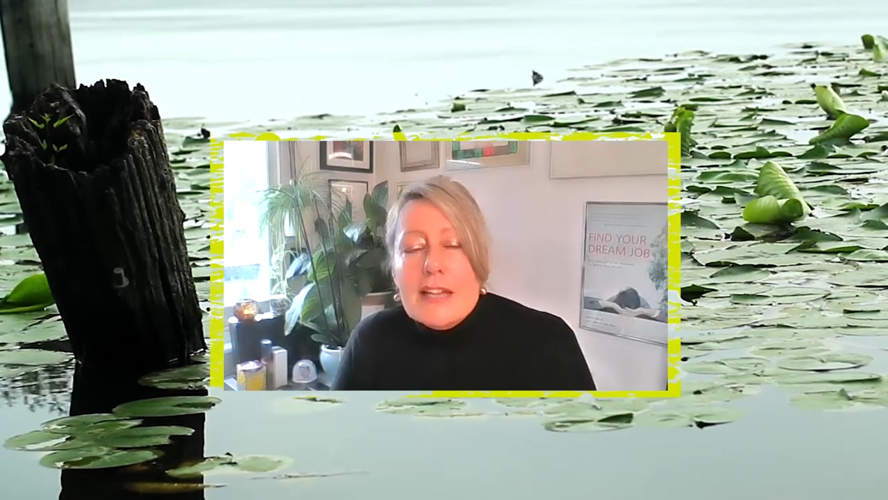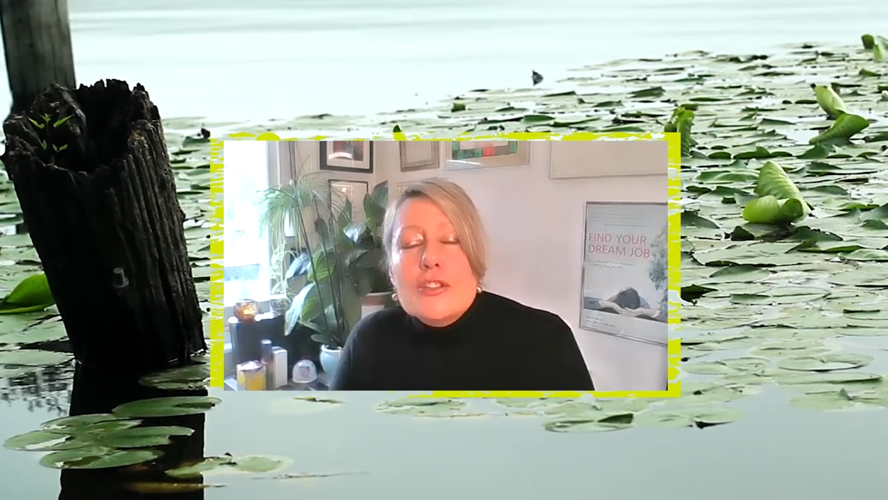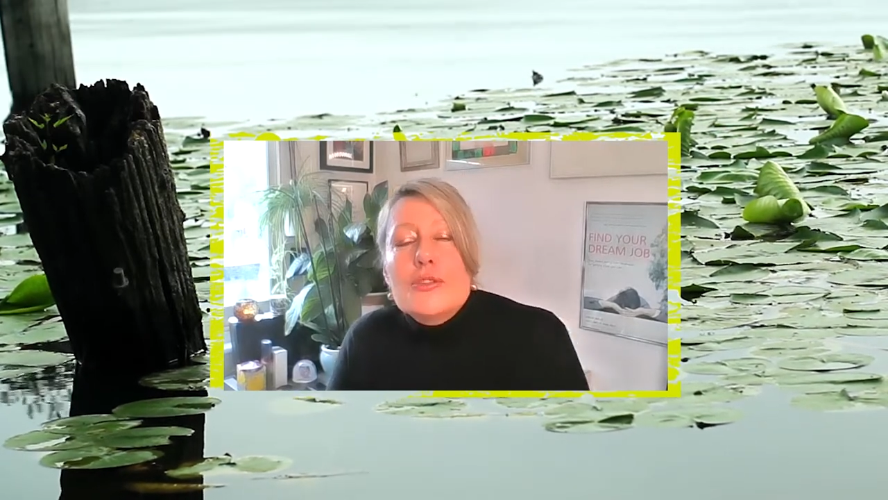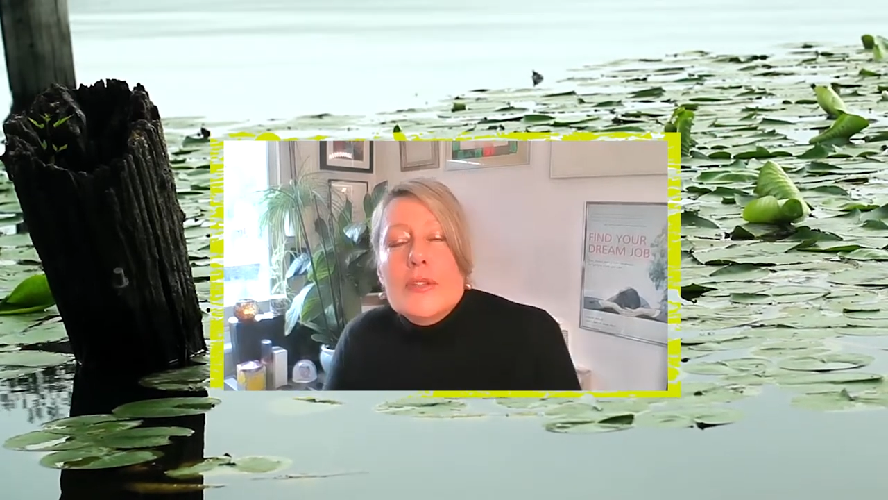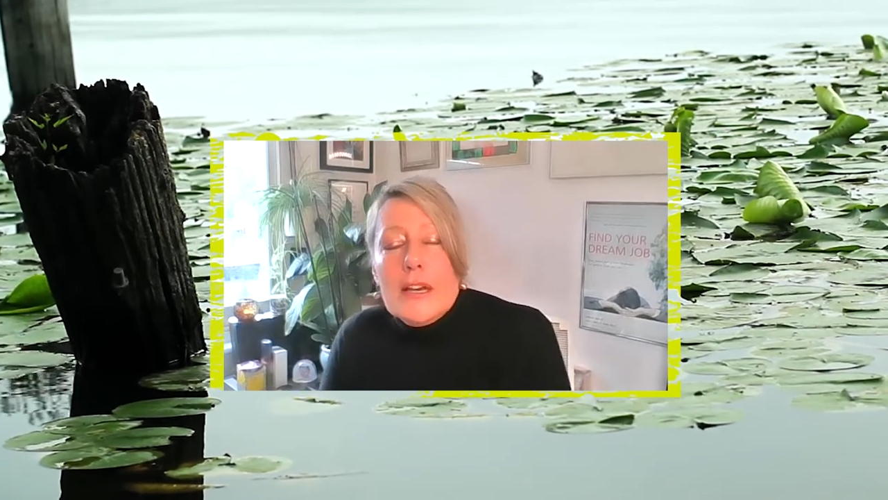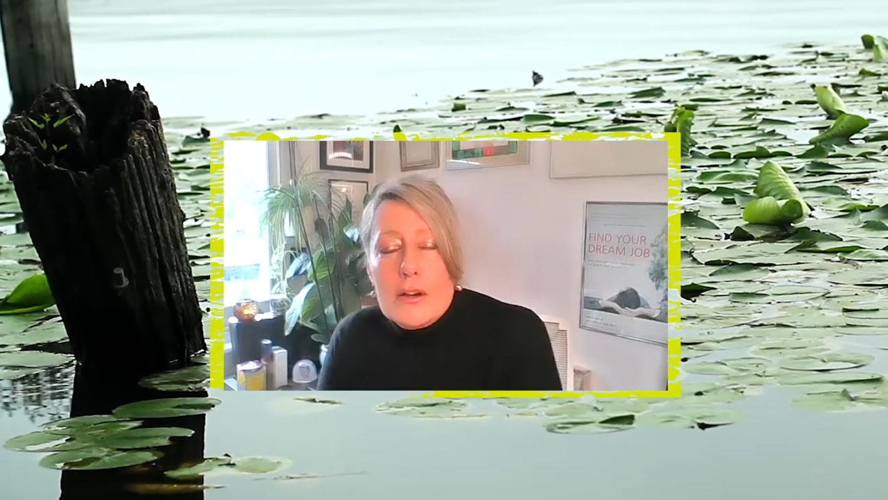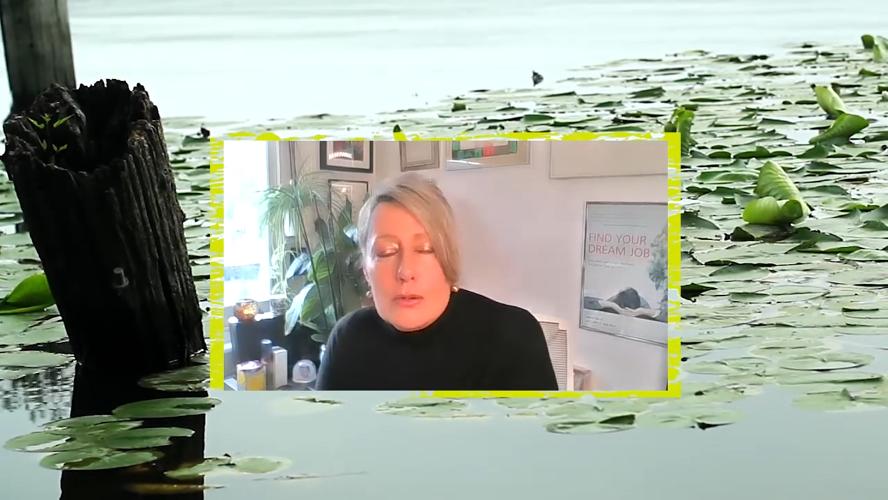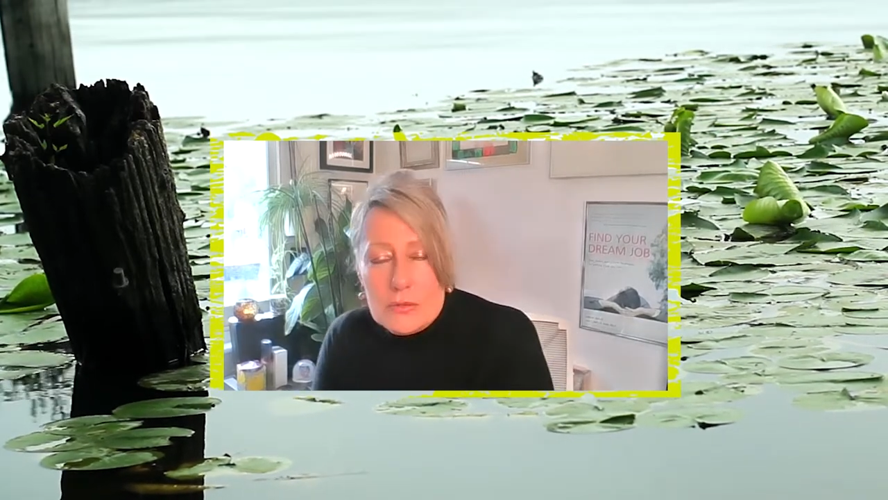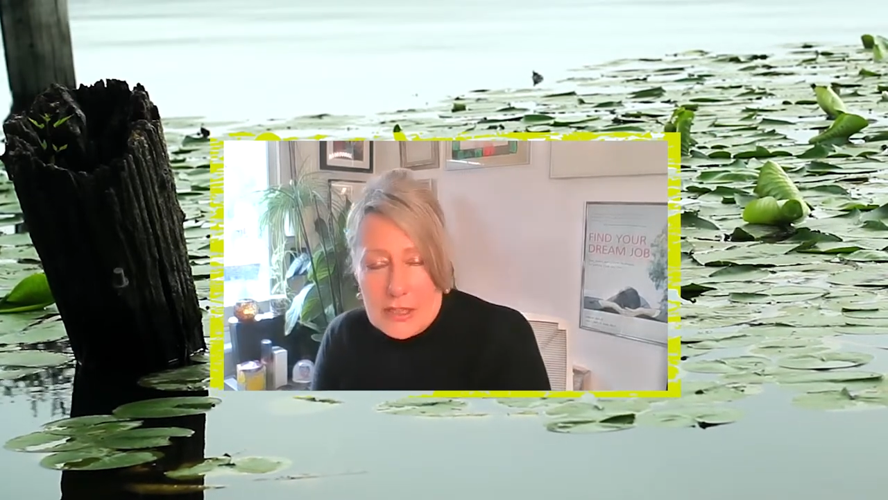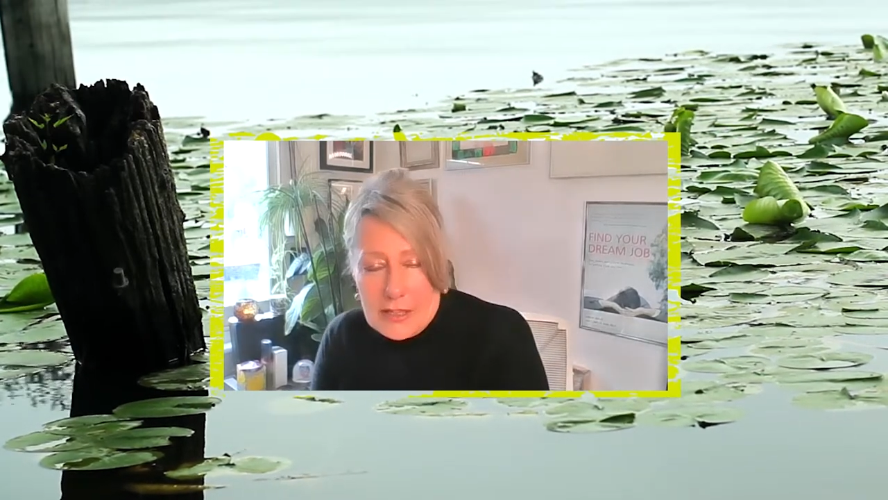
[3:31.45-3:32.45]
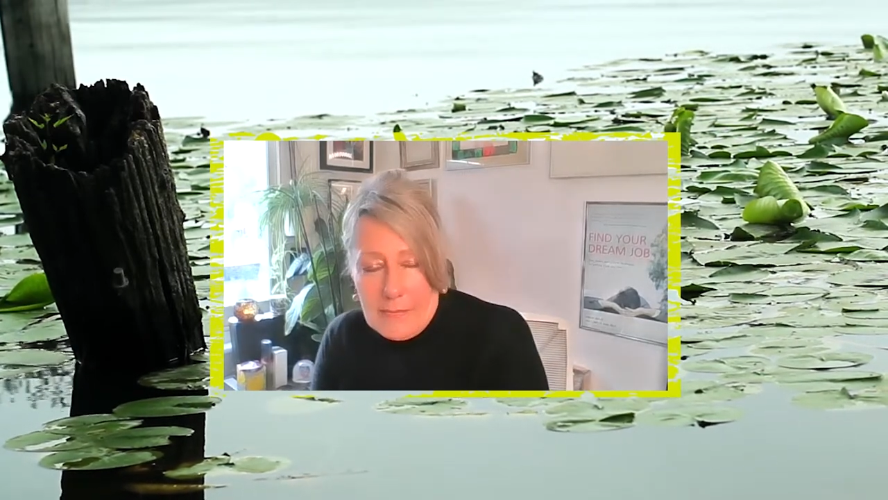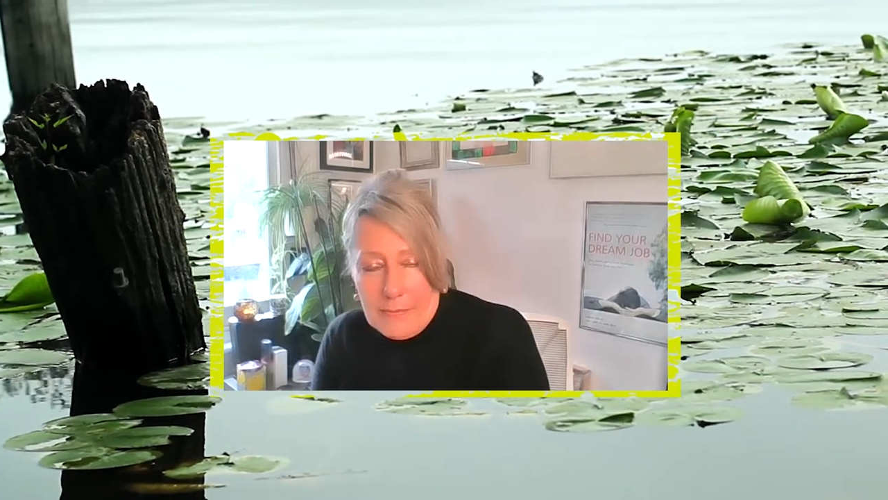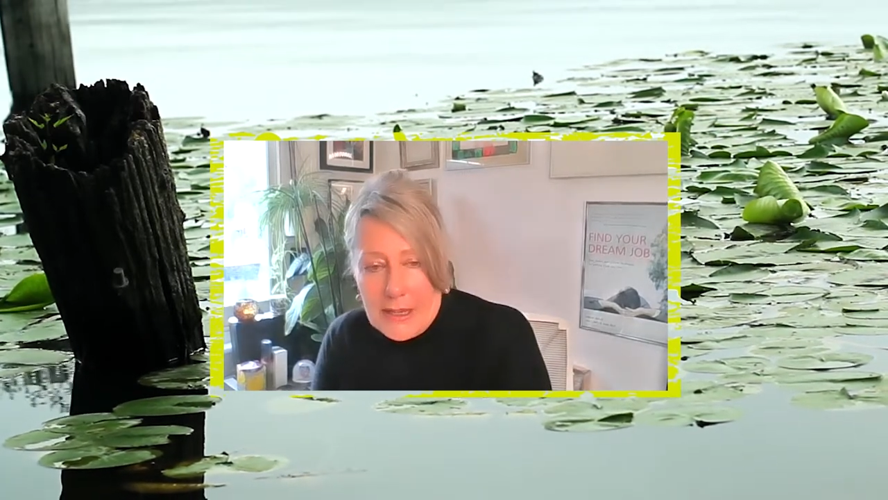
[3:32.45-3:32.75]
as you get older,